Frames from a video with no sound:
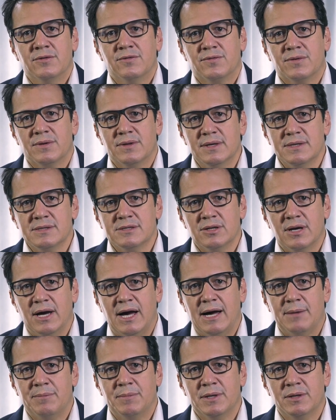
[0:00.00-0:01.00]
For this to
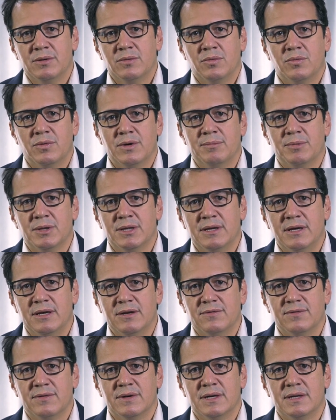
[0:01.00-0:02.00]
happen, we
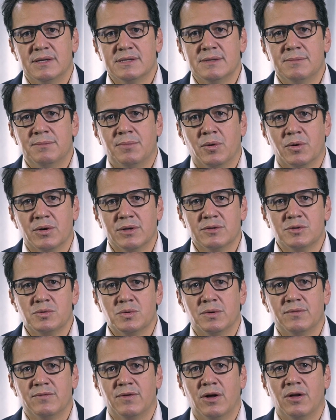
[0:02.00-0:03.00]
believe it is important
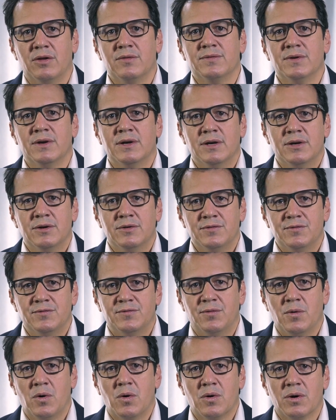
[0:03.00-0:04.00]
to involve
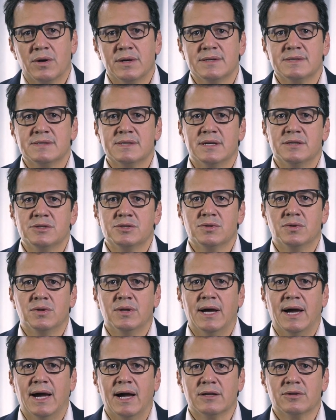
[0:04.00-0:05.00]
4
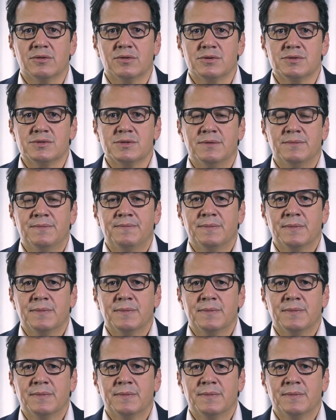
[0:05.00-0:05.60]
essential actors.